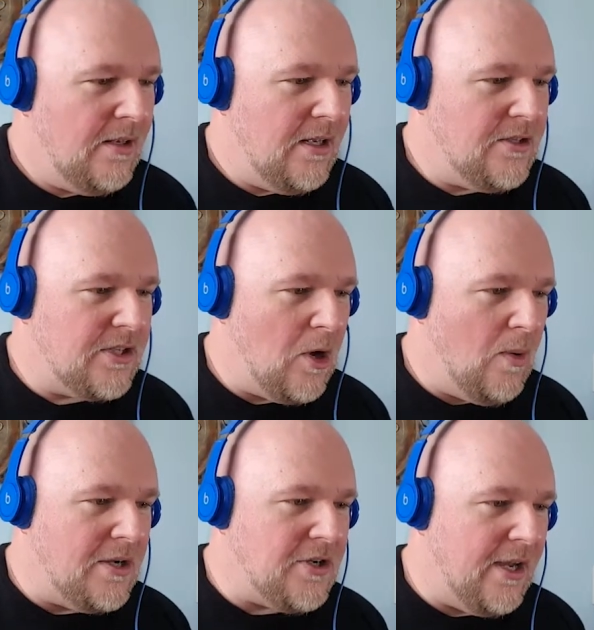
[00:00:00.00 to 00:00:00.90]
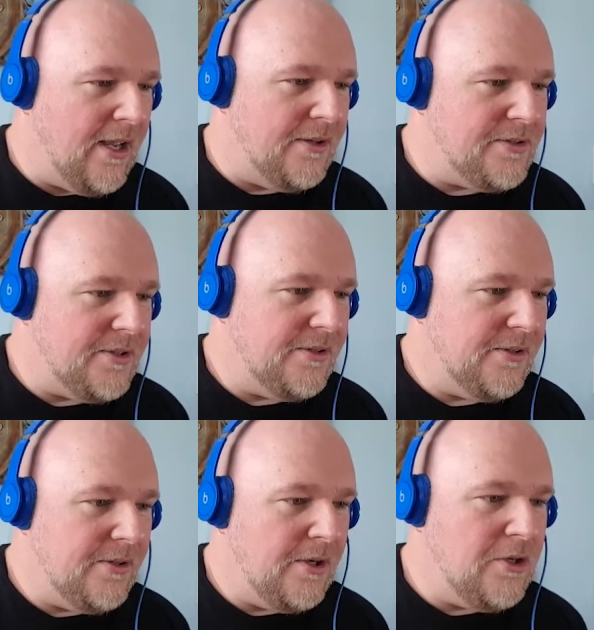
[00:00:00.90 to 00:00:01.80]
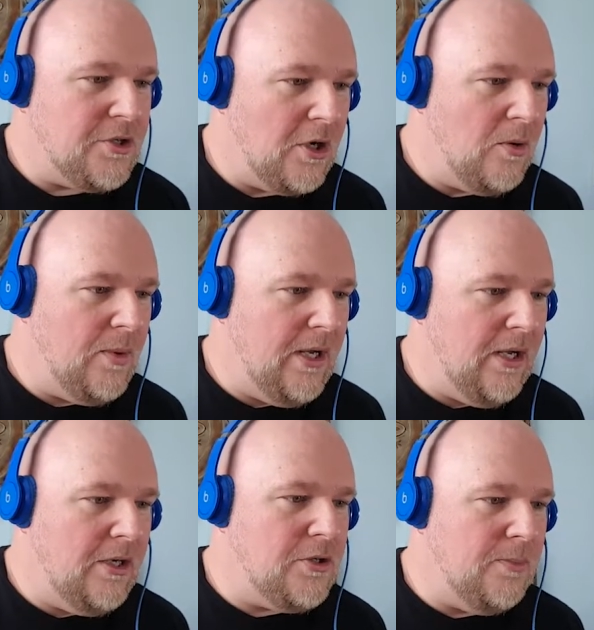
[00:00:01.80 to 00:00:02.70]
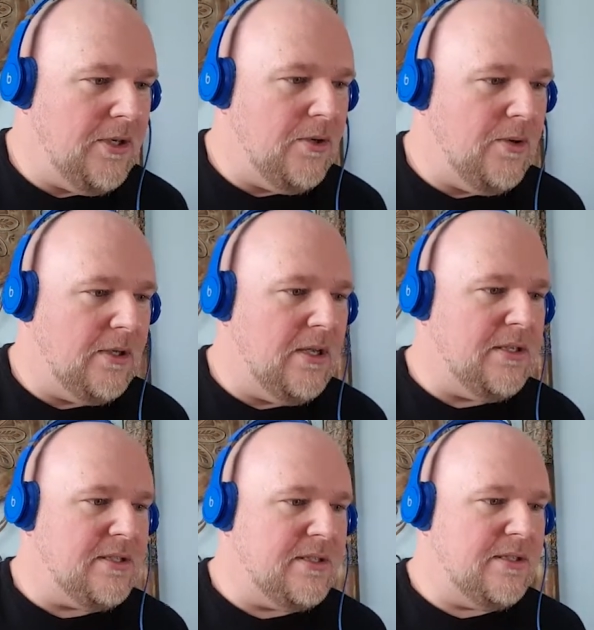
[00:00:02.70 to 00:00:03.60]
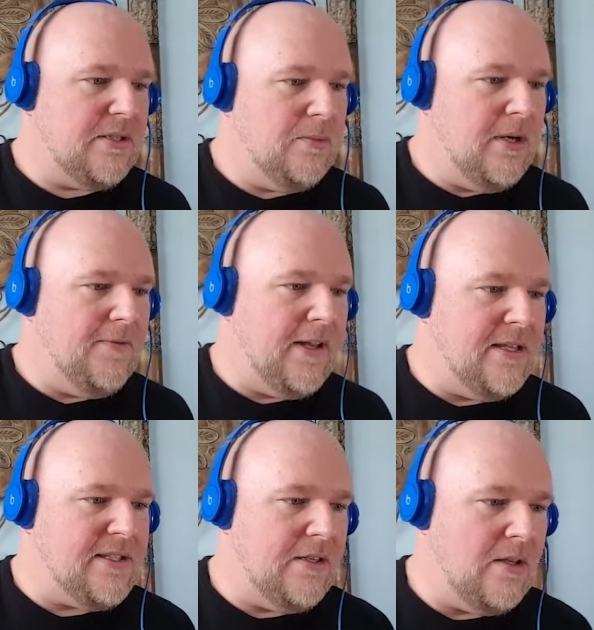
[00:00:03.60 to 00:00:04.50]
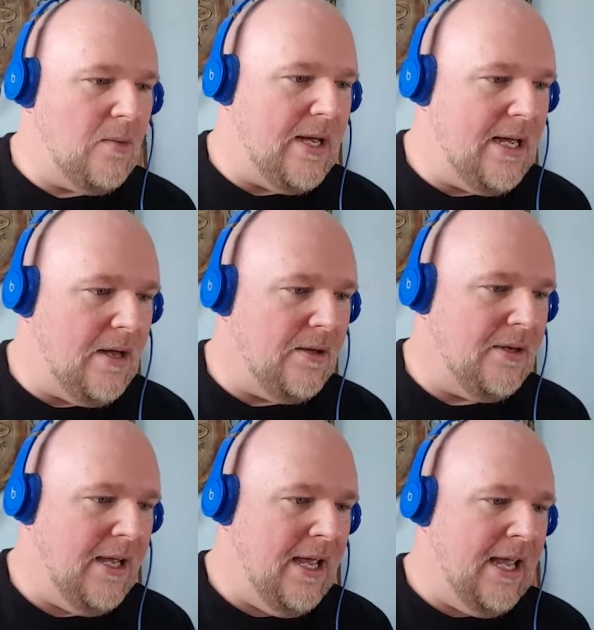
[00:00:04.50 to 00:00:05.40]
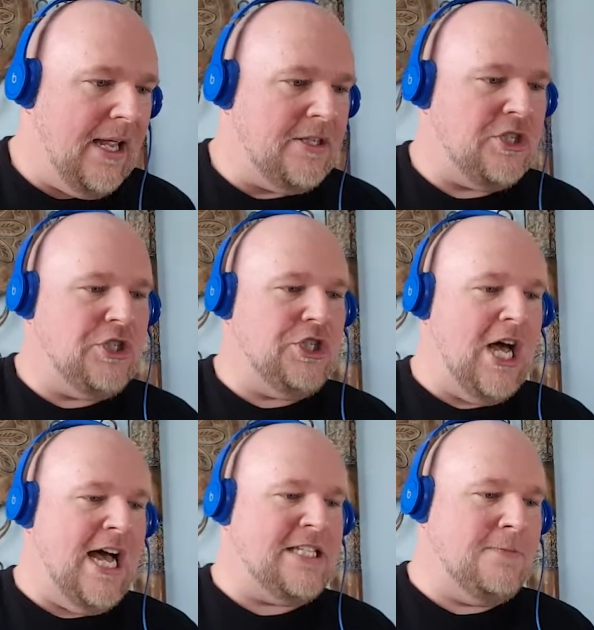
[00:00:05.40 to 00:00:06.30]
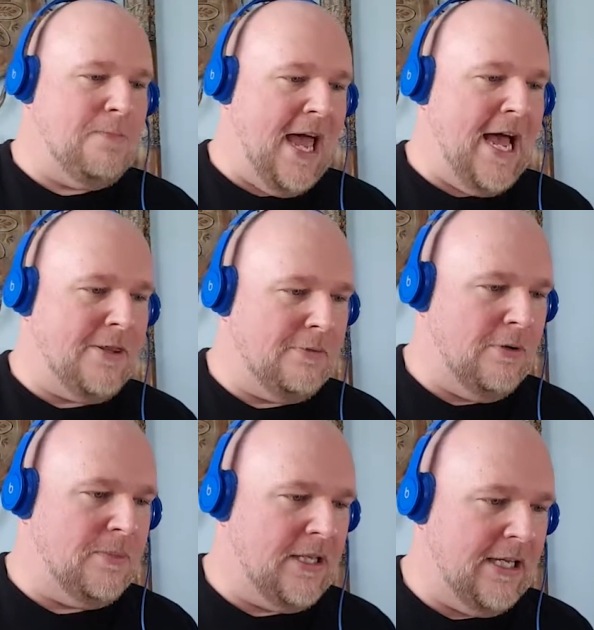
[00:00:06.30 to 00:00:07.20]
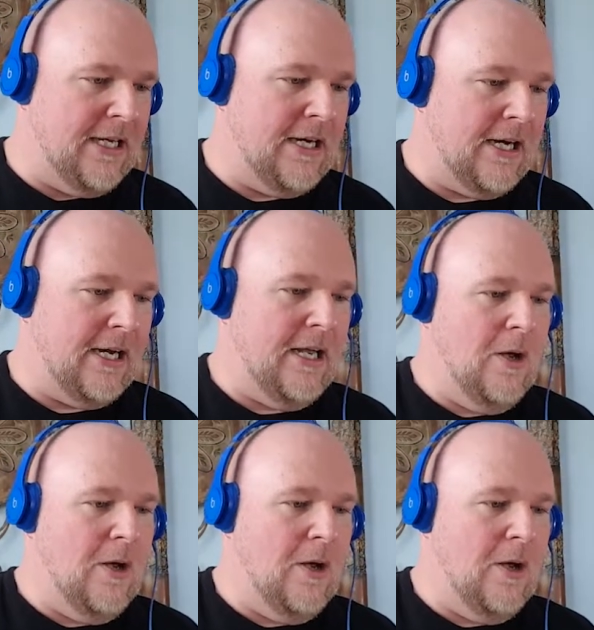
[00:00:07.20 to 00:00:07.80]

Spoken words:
Just go wash your hands. Are you sure we should be doing this? What if it gets into the wild? It's just bathroom cleaner.